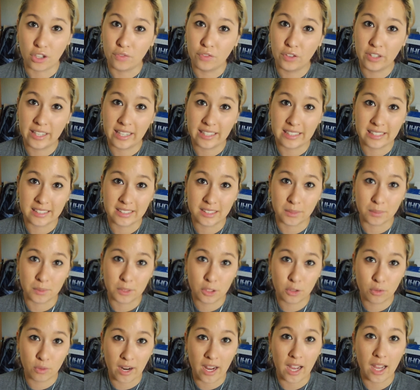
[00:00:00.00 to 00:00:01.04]
Don't forget to
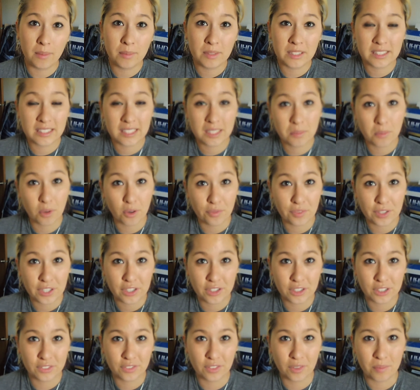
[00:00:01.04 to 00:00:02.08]
subscribe to see more
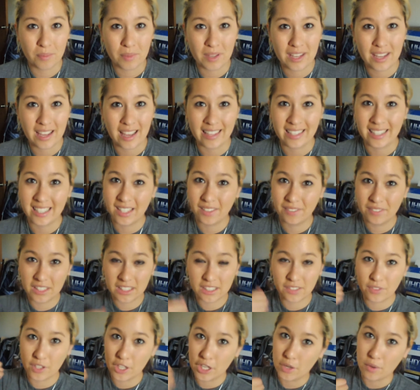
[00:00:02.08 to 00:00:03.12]
videos from me, and give
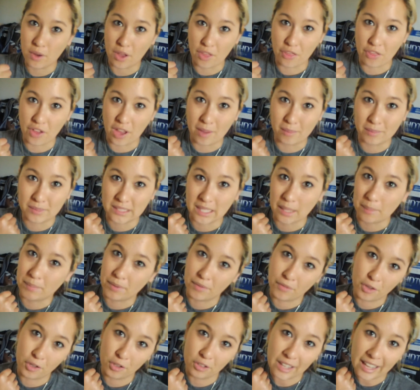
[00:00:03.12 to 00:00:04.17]
this video a thumbs
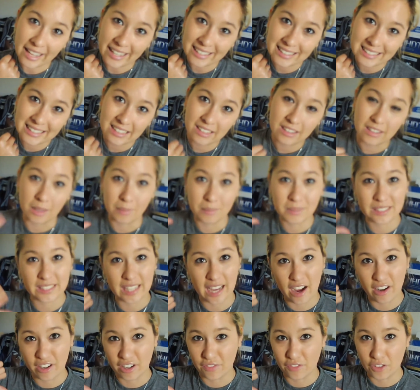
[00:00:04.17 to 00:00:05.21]
up if you liked it, thumbs
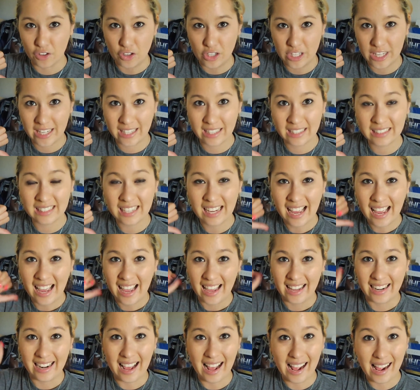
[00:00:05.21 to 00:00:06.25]
down if you didn't,
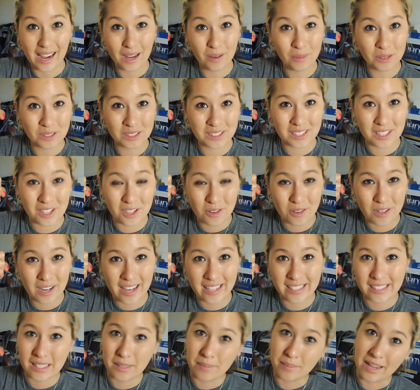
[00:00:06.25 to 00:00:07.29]
and I will see you
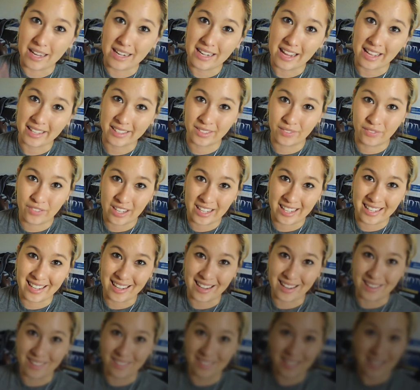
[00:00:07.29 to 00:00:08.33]
guys in my next
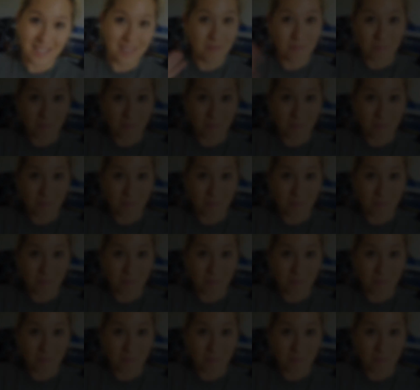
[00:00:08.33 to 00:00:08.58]
video.